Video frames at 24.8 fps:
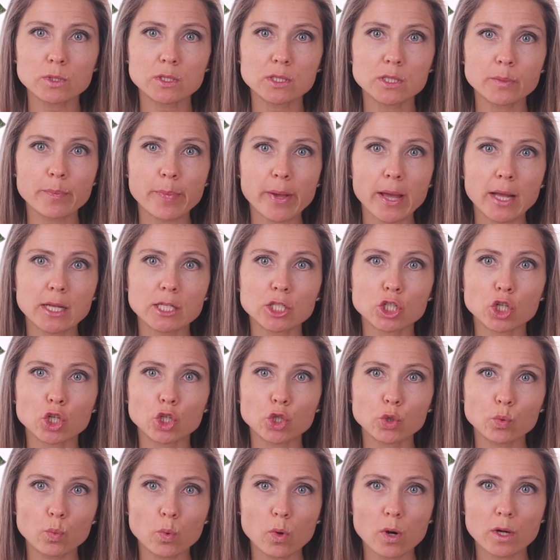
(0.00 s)
will depend
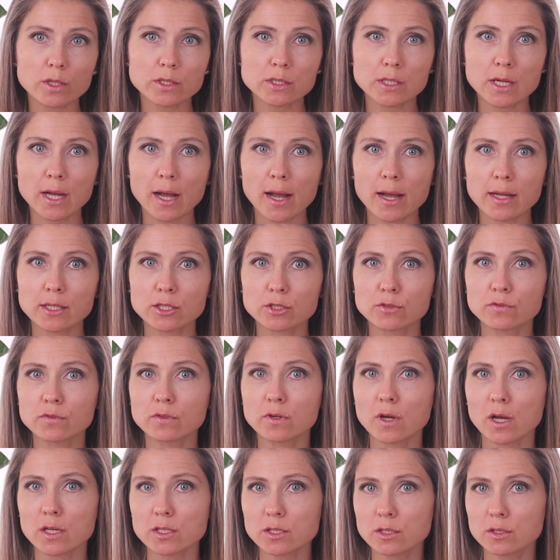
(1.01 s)
on what kind of
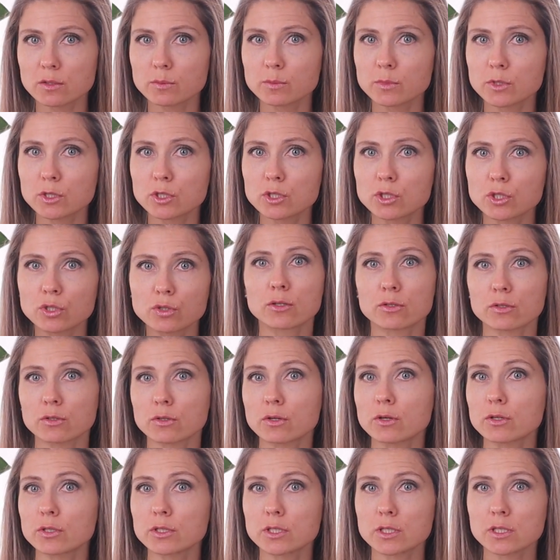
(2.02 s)
customers your
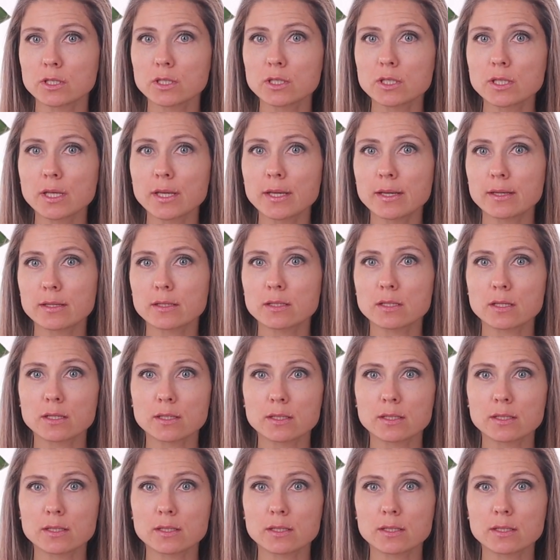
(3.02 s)
audience is.